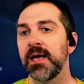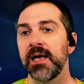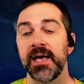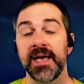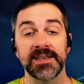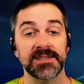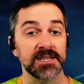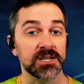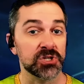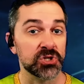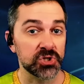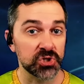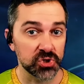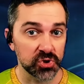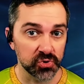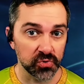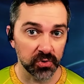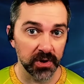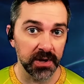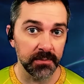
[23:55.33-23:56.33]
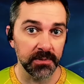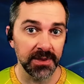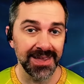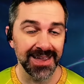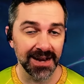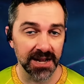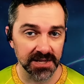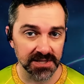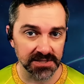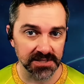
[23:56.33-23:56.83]
is extremely
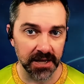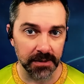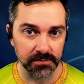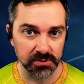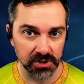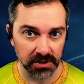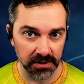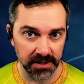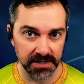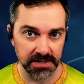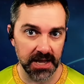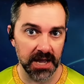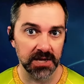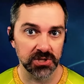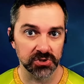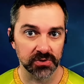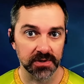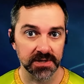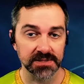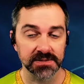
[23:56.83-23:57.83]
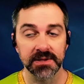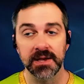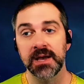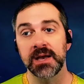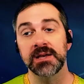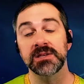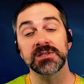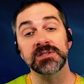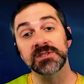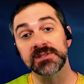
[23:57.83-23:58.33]
and exceptionally dangerous.
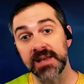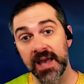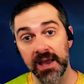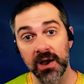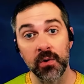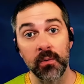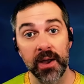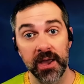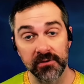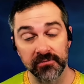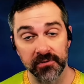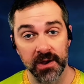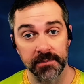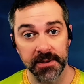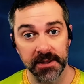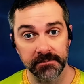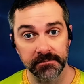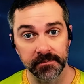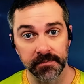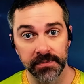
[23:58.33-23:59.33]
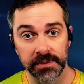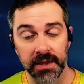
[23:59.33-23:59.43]
Stay away from it.